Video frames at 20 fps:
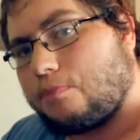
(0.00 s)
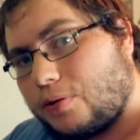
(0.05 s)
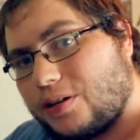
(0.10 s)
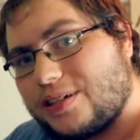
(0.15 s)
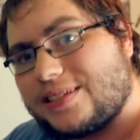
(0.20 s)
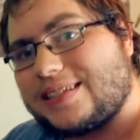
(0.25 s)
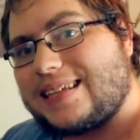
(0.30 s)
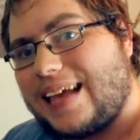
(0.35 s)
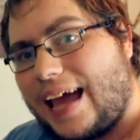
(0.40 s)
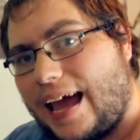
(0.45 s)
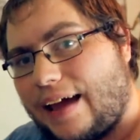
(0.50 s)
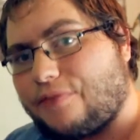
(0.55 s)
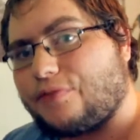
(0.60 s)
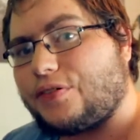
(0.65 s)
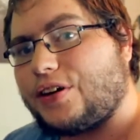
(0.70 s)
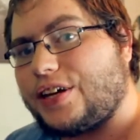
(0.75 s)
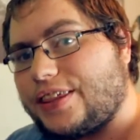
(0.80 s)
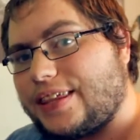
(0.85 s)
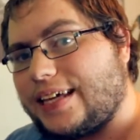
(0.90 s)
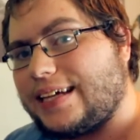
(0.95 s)
puts
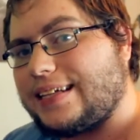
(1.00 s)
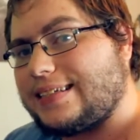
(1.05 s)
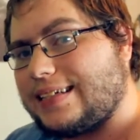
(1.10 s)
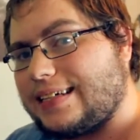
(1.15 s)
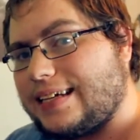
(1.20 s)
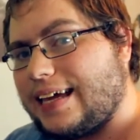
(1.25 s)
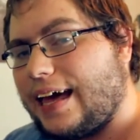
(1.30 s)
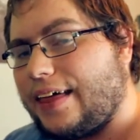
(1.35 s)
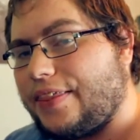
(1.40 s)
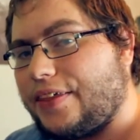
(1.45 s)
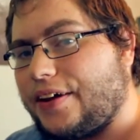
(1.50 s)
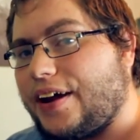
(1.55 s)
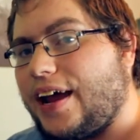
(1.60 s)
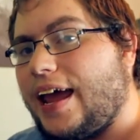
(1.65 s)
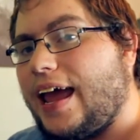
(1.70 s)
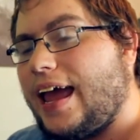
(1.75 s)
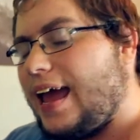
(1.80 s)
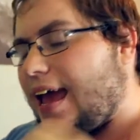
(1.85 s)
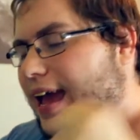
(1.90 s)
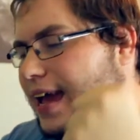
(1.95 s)
everything together
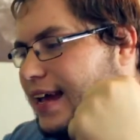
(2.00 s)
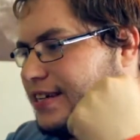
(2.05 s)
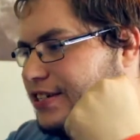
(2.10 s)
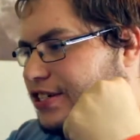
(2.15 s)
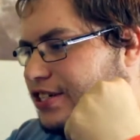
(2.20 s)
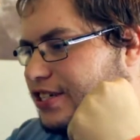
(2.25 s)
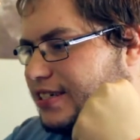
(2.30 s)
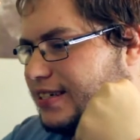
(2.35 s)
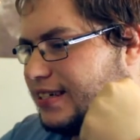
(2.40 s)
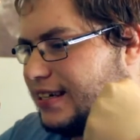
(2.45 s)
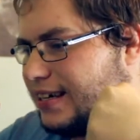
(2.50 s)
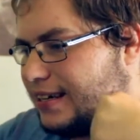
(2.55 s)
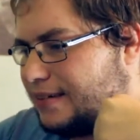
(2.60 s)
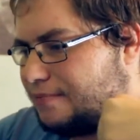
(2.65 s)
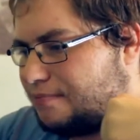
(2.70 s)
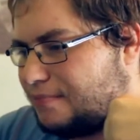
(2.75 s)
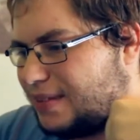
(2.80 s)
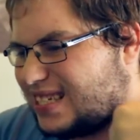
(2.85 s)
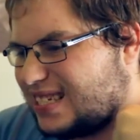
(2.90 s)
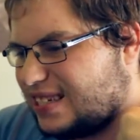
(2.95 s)
and just
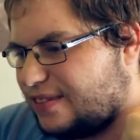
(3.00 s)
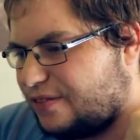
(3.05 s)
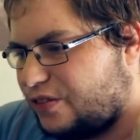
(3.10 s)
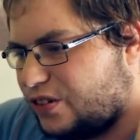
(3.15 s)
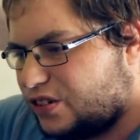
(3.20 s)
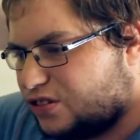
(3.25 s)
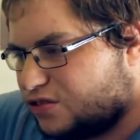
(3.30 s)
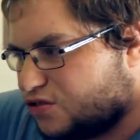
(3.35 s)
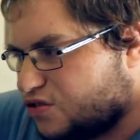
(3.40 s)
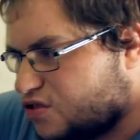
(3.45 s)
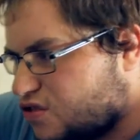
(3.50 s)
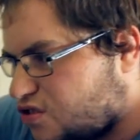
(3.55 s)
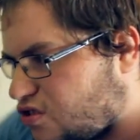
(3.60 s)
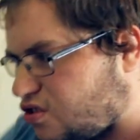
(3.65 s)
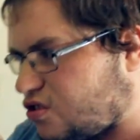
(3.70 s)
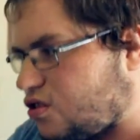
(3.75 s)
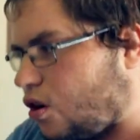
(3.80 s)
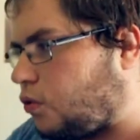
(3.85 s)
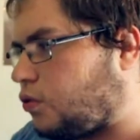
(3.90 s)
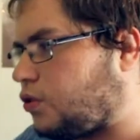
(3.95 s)
makes it feel
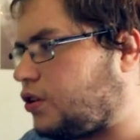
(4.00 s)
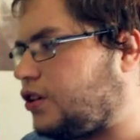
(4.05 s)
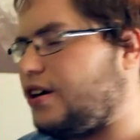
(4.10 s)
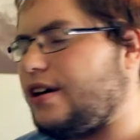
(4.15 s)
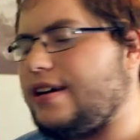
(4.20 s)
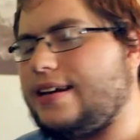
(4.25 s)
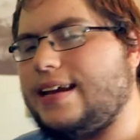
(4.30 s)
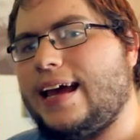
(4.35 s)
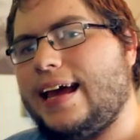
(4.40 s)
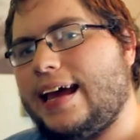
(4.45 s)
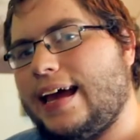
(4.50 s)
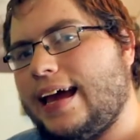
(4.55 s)
so good.